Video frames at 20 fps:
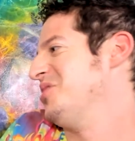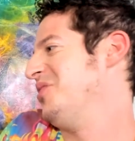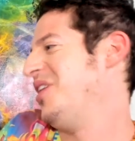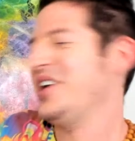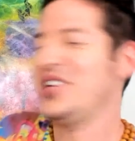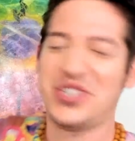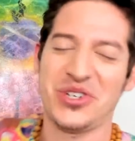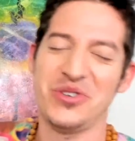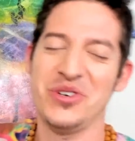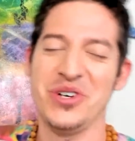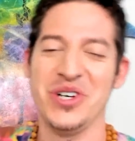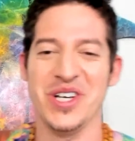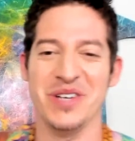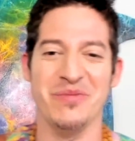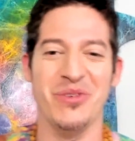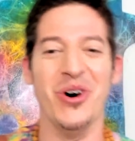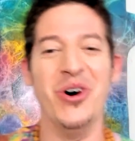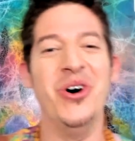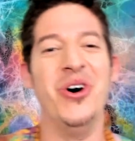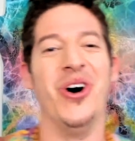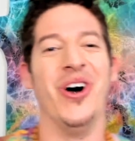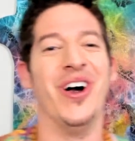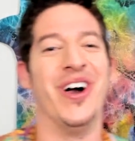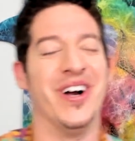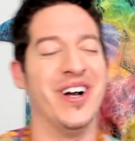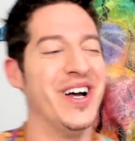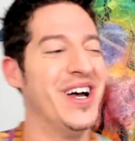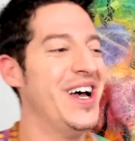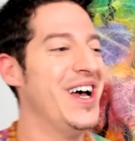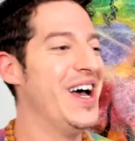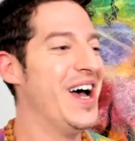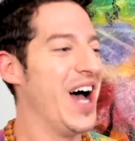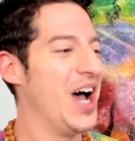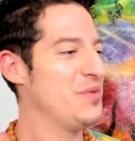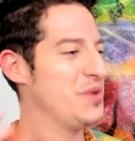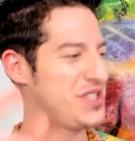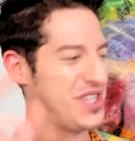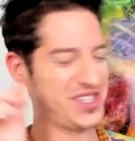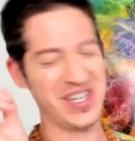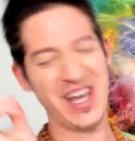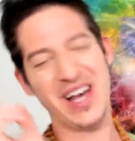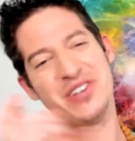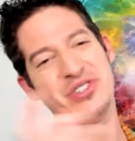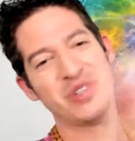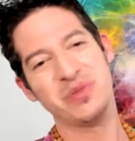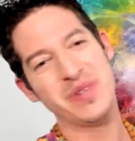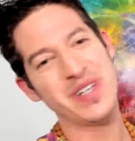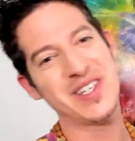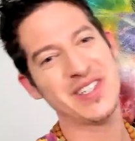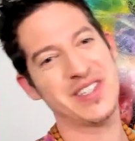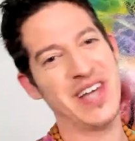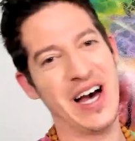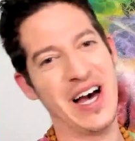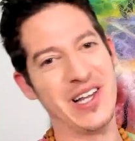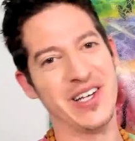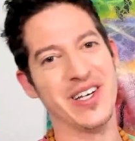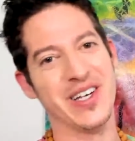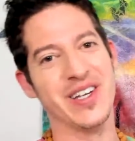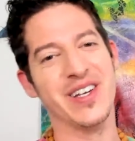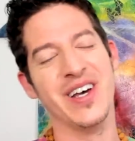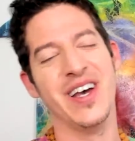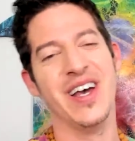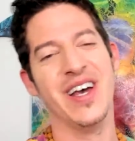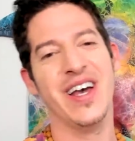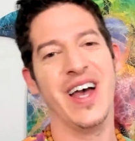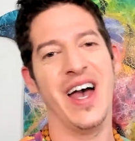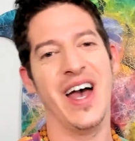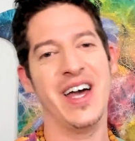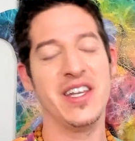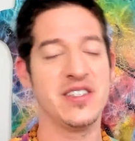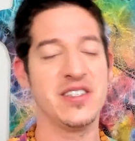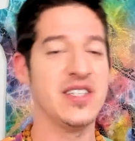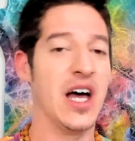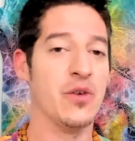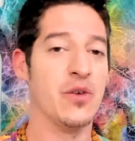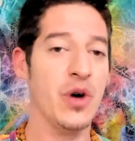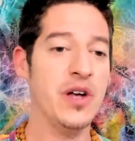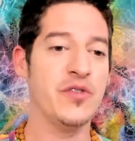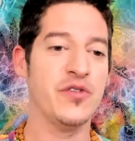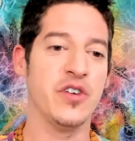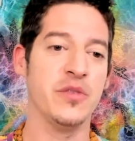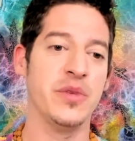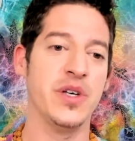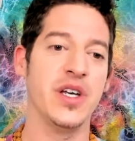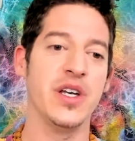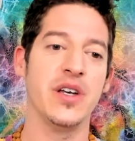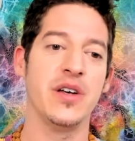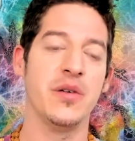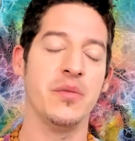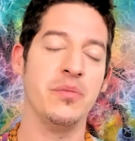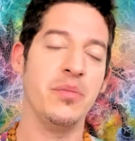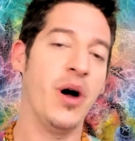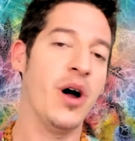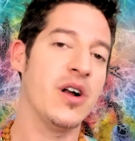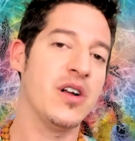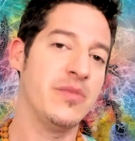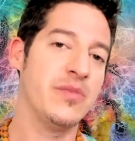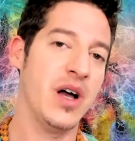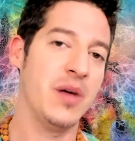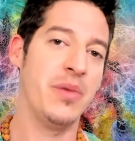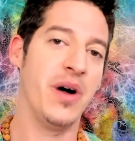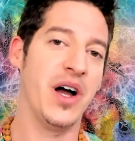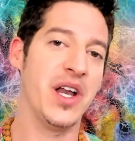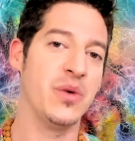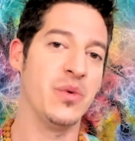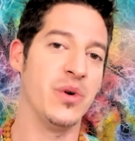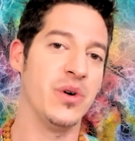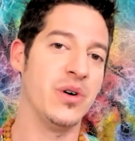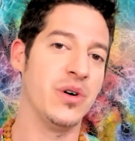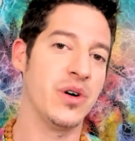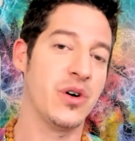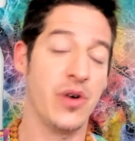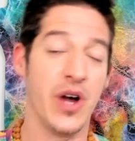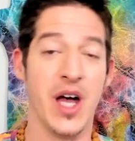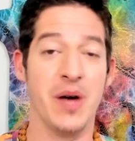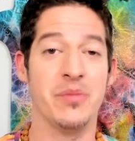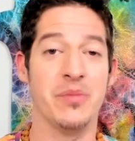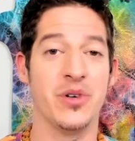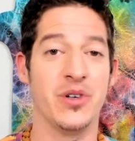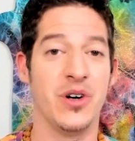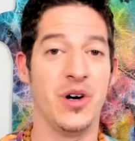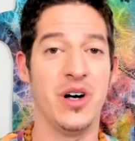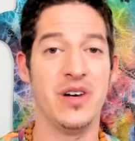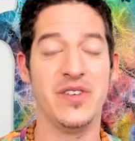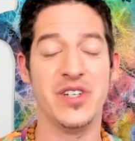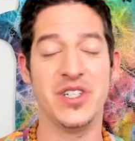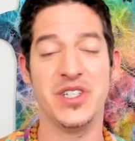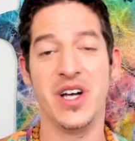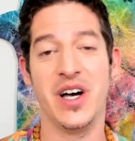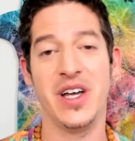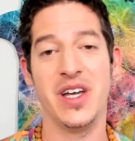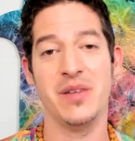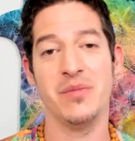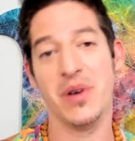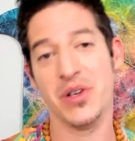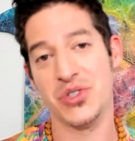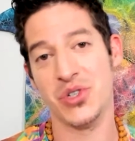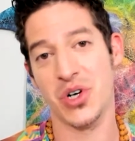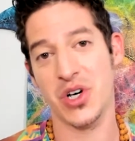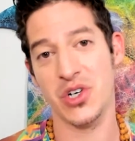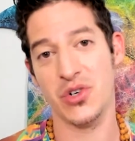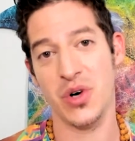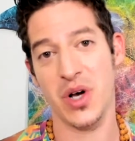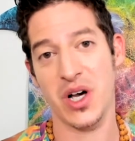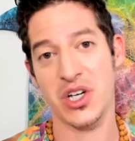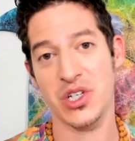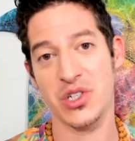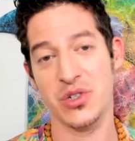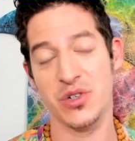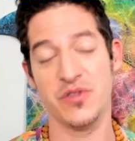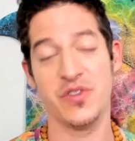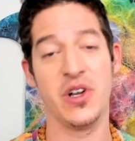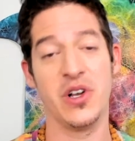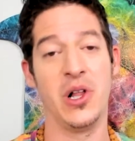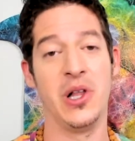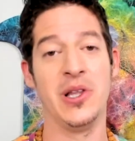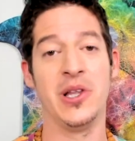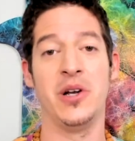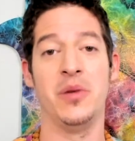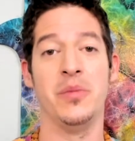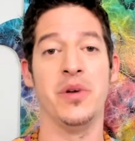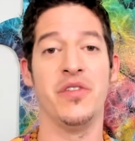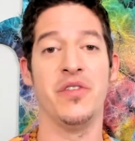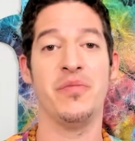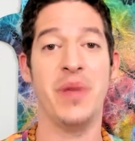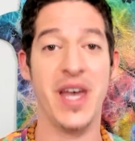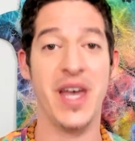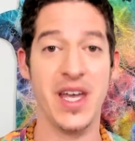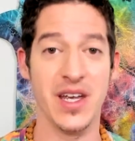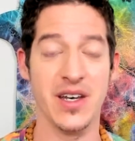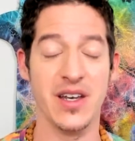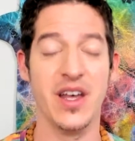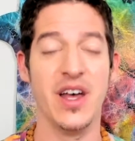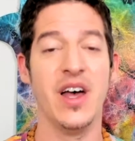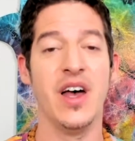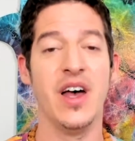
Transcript: ice cream, or I want this extra big salad, and it's not right for me, part of my body will cramp, or I'll have a tight muscle contraction or feel a little bit of pain.